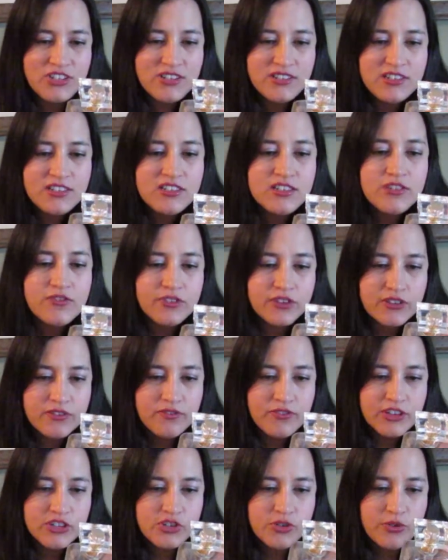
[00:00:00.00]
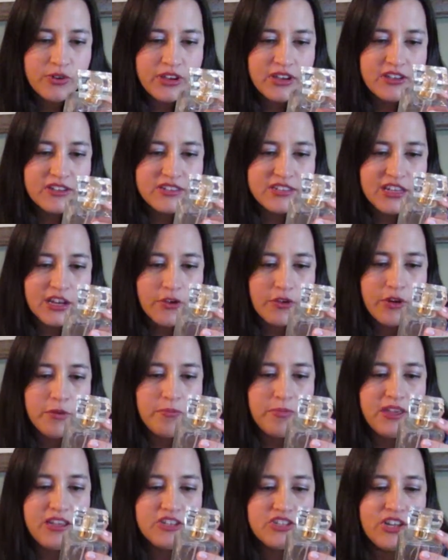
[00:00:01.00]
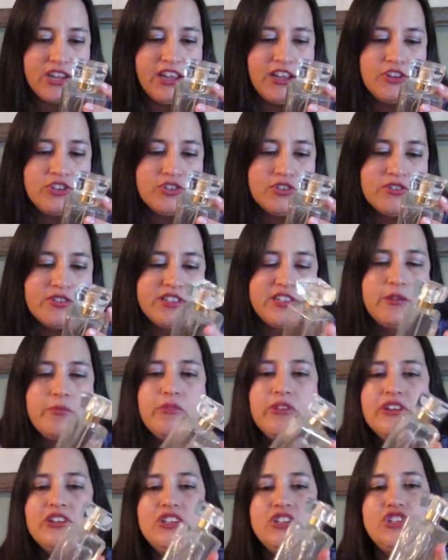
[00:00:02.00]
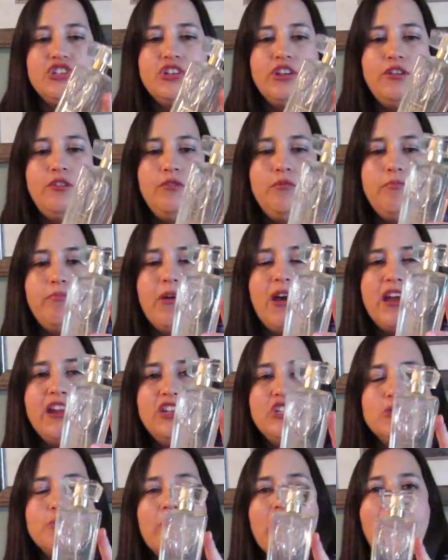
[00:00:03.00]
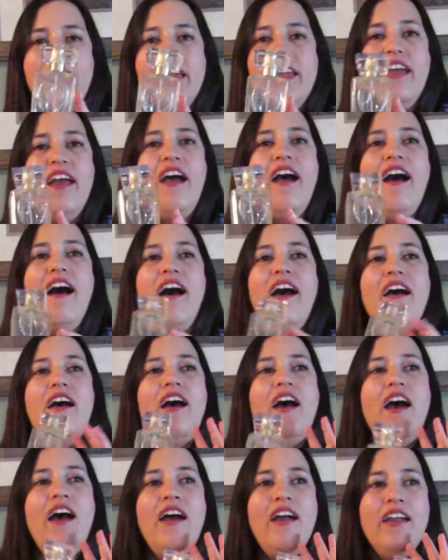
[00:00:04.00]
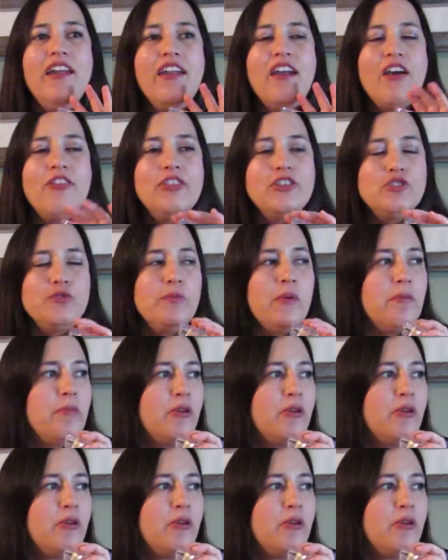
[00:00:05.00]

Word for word: This is the Victoria's Secret Beach Angel Summer Edition body spray. I got this for my